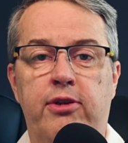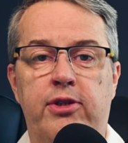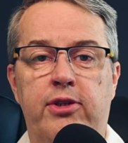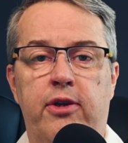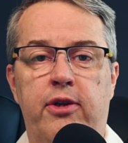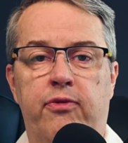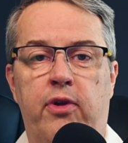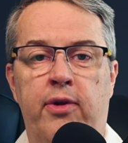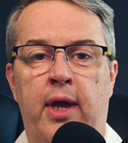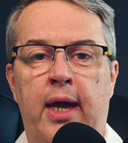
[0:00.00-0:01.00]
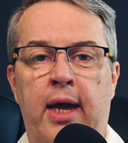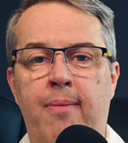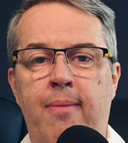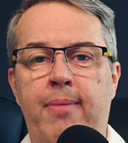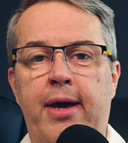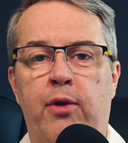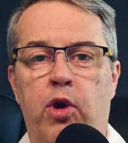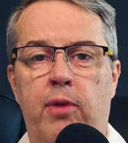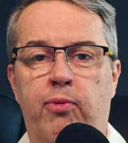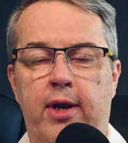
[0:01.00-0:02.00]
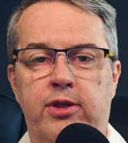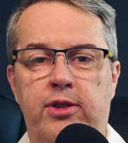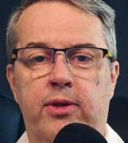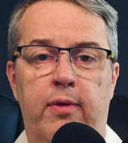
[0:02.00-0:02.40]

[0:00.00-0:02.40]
using the default embed a WordPress,